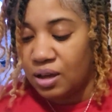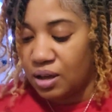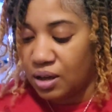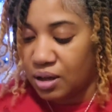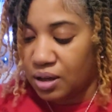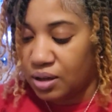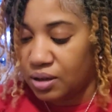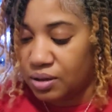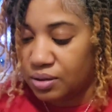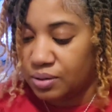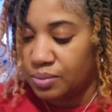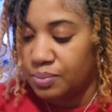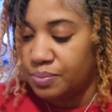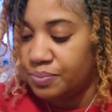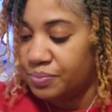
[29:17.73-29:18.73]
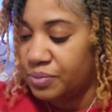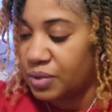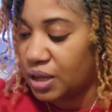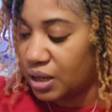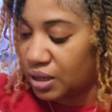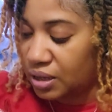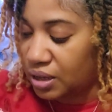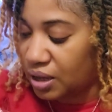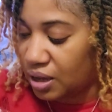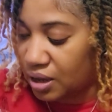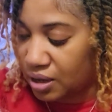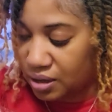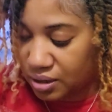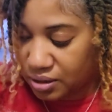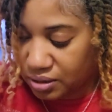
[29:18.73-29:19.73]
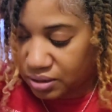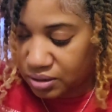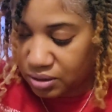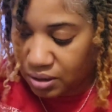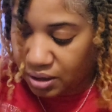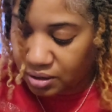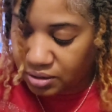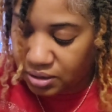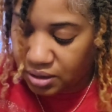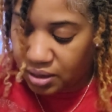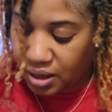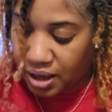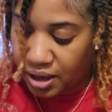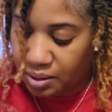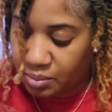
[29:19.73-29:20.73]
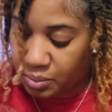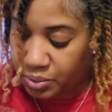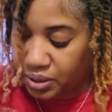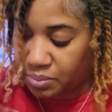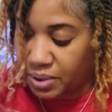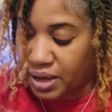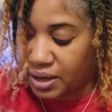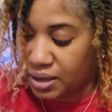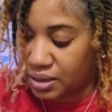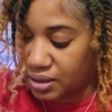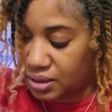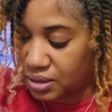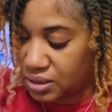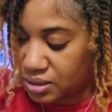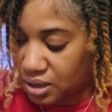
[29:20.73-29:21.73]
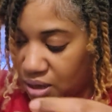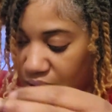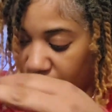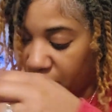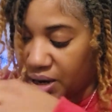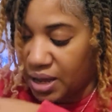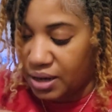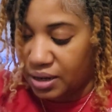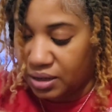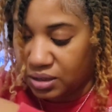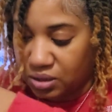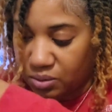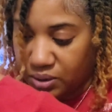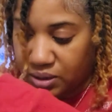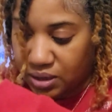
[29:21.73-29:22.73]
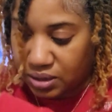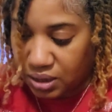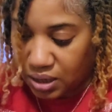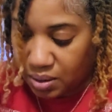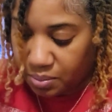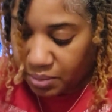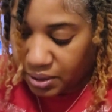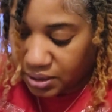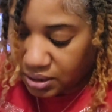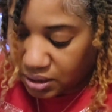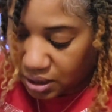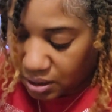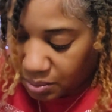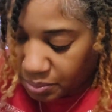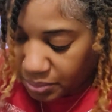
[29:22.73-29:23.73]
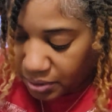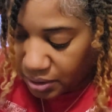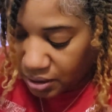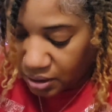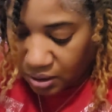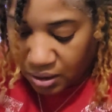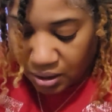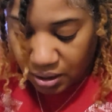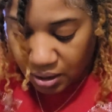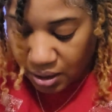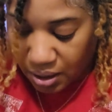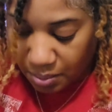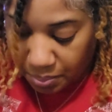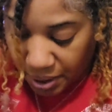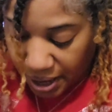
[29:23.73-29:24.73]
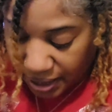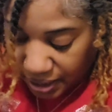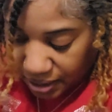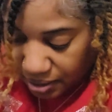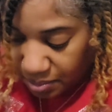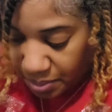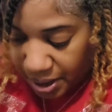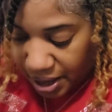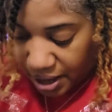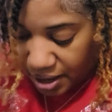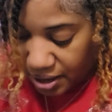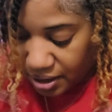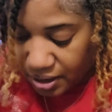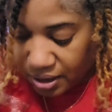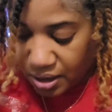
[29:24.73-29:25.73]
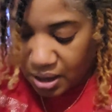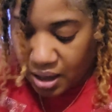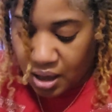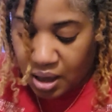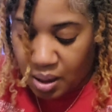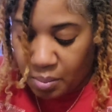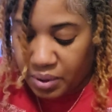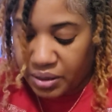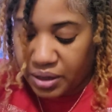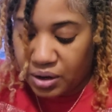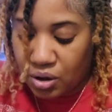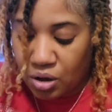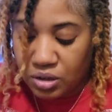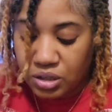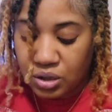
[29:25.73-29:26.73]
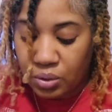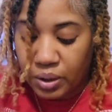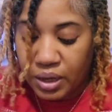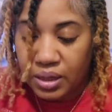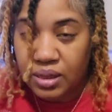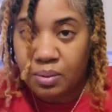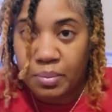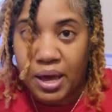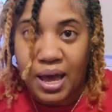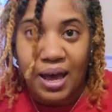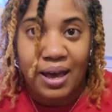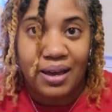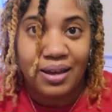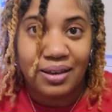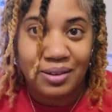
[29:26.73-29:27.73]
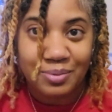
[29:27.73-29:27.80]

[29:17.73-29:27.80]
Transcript: Um, yeah, so there's that. I'm going to put it back in this um, netting so it doesn't get messed up. And back in the bag. But then also in the bag,